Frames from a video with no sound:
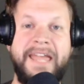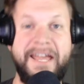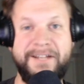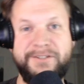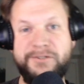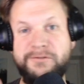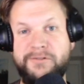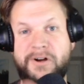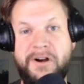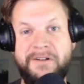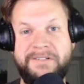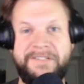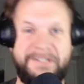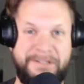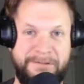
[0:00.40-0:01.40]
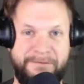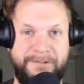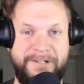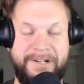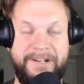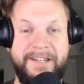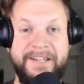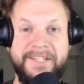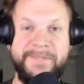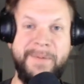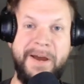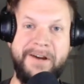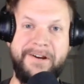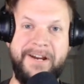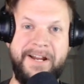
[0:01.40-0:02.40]
Too long, didn't read.
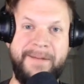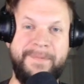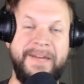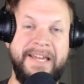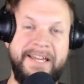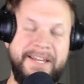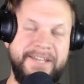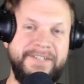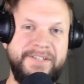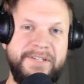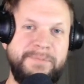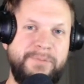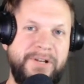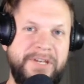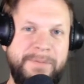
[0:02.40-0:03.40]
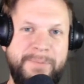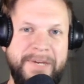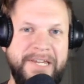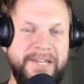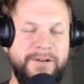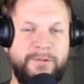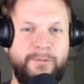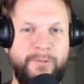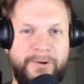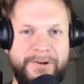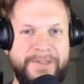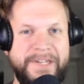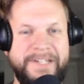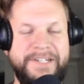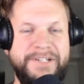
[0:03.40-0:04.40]
Spider-Ham, is this plucky piggy a
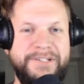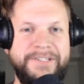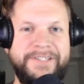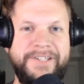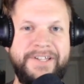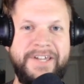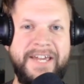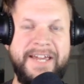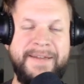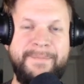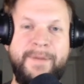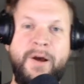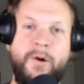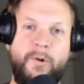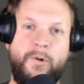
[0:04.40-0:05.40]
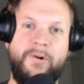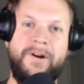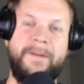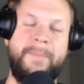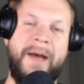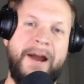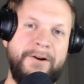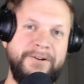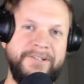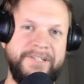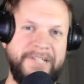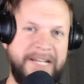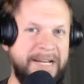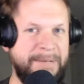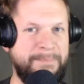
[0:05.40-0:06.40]
worthy addition to the game, or a
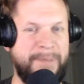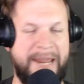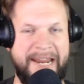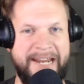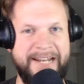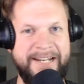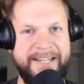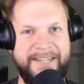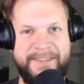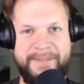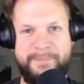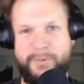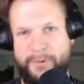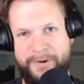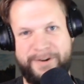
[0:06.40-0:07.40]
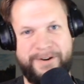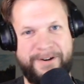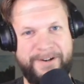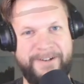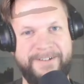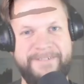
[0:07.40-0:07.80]
power-stained pain in the porker?